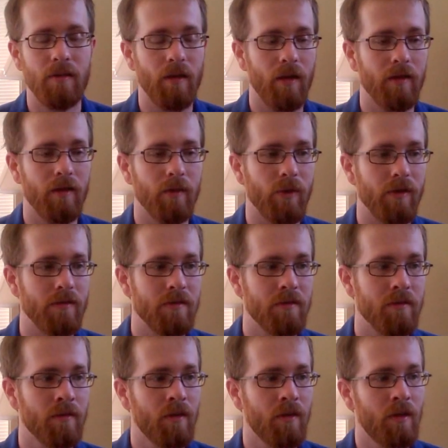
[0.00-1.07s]
In other
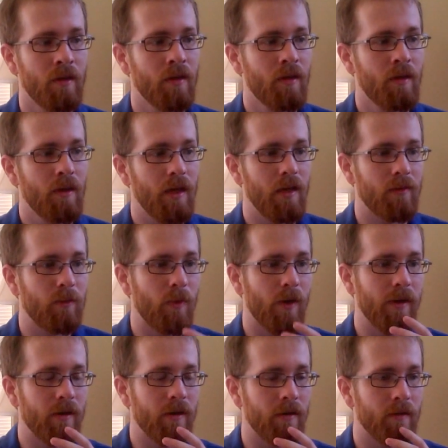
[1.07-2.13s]
words, it's
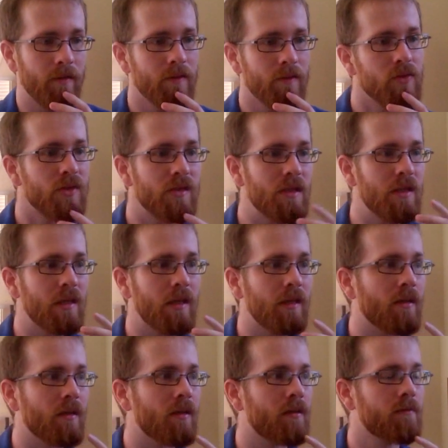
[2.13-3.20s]
when
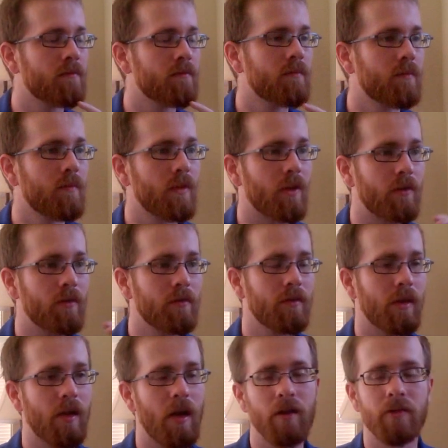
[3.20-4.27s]
seeing
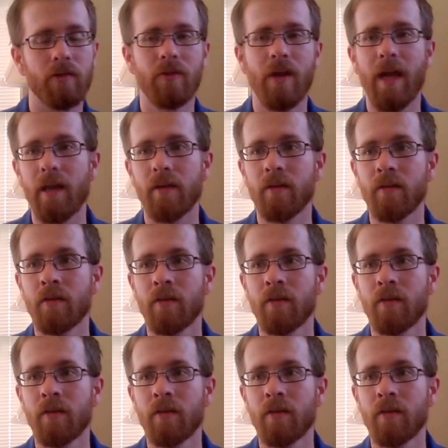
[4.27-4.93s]
the color red